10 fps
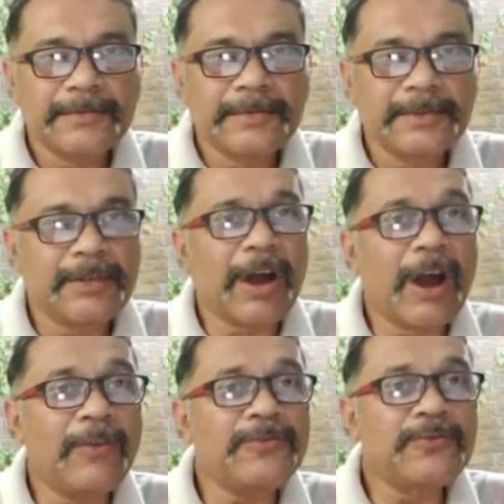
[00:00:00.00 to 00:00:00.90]
Now,
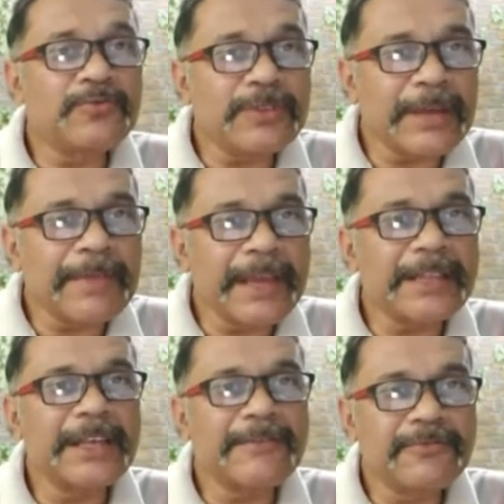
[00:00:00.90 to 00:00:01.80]
how do they make
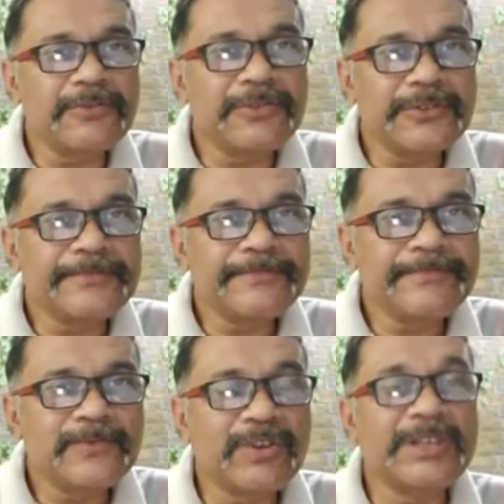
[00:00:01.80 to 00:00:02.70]
their food?
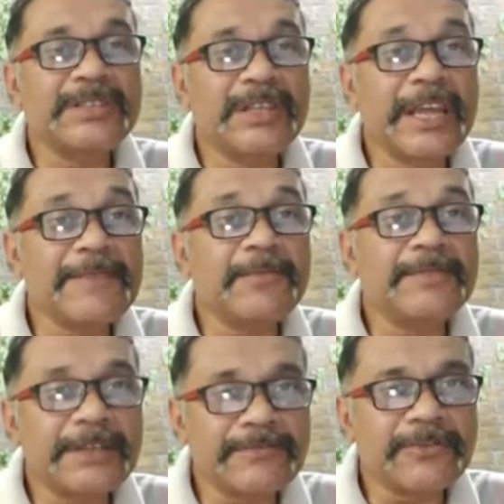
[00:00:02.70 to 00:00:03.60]
What is the name of
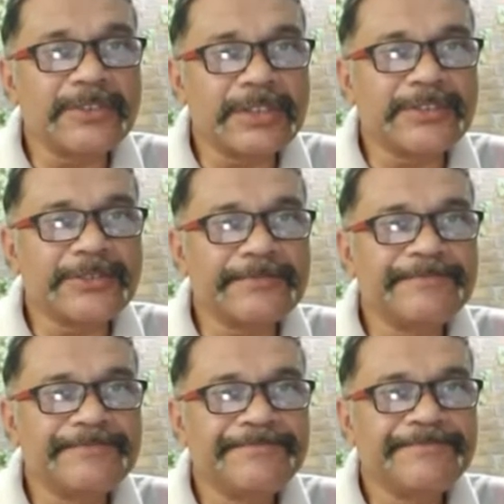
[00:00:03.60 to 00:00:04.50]
that process?
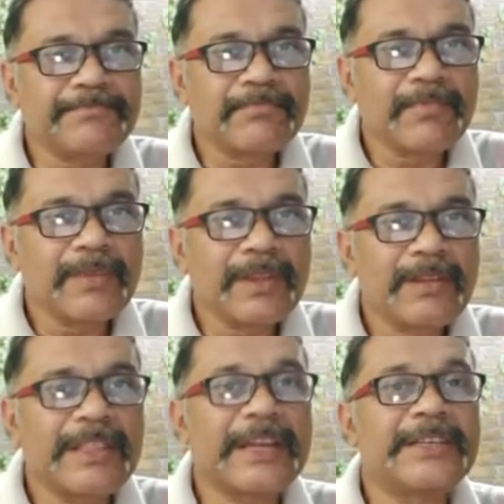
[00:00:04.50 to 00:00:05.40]

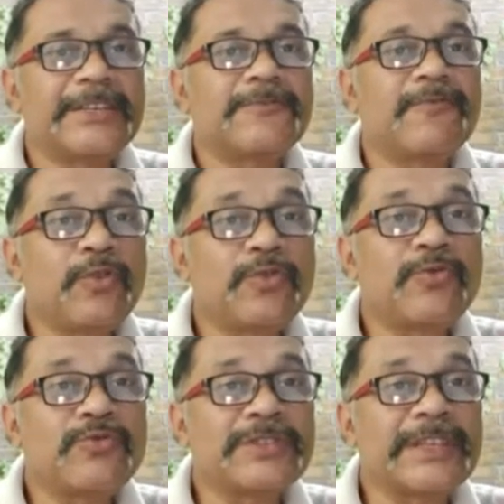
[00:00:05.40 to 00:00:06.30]
That is
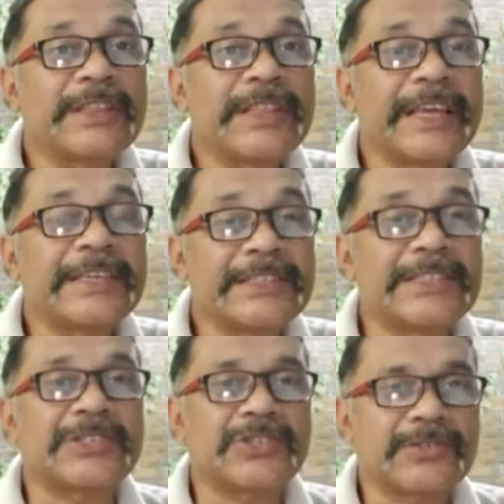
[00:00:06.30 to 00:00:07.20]

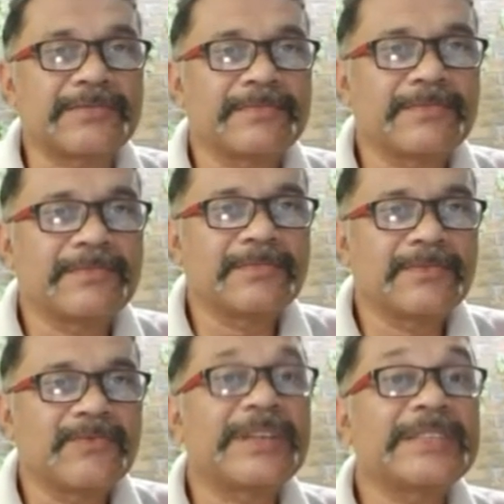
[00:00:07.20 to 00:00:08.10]
photosynthesis.
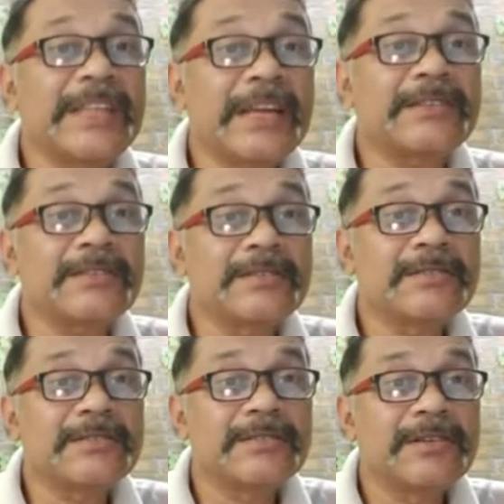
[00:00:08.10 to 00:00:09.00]
What is that?
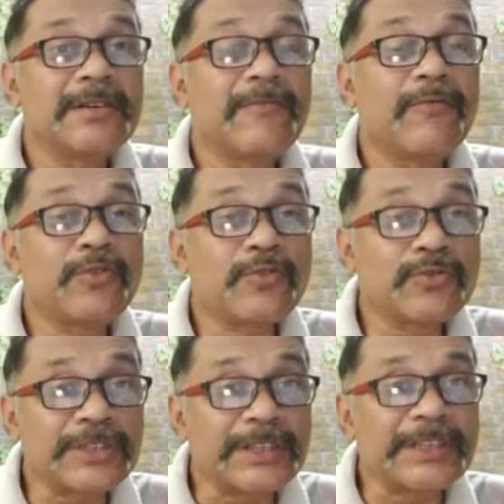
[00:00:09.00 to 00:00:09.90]

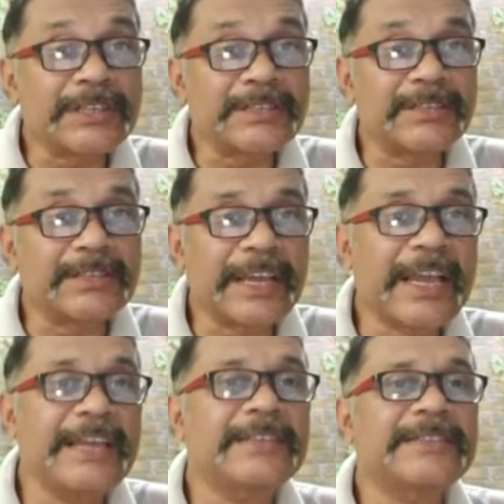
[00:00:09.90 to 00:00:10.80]
Photosynthesis.
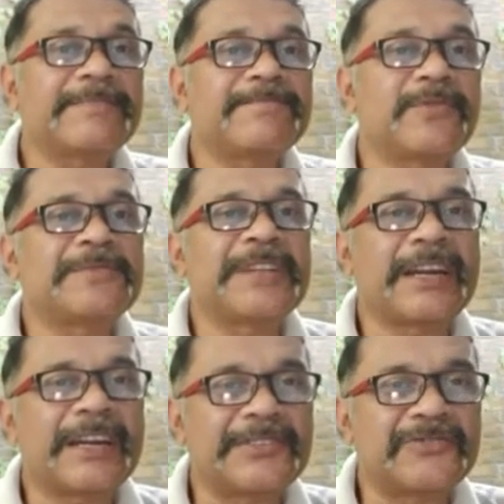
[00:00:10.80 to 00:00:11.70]
Again, from
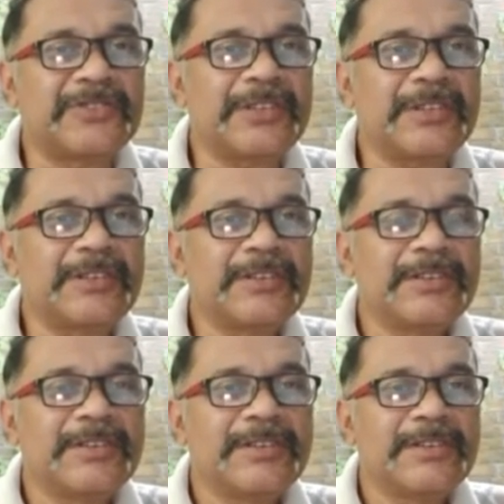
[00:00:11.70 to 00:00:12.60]
standard 3,
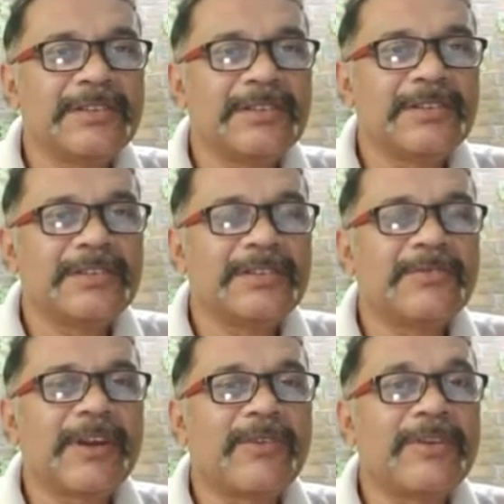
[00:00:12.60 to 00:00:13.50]

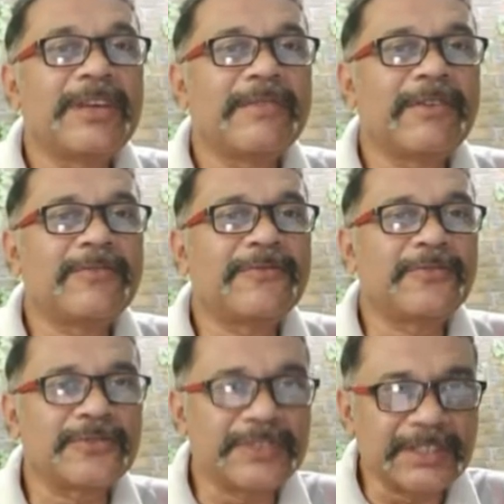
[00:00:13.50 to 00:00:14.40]
you are knowing about
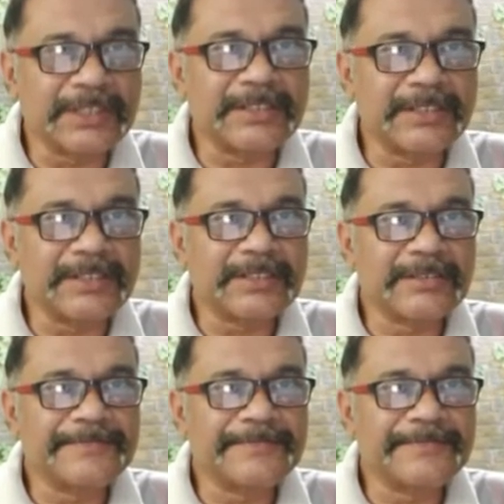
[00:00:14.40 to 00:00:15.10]
photosynthesis.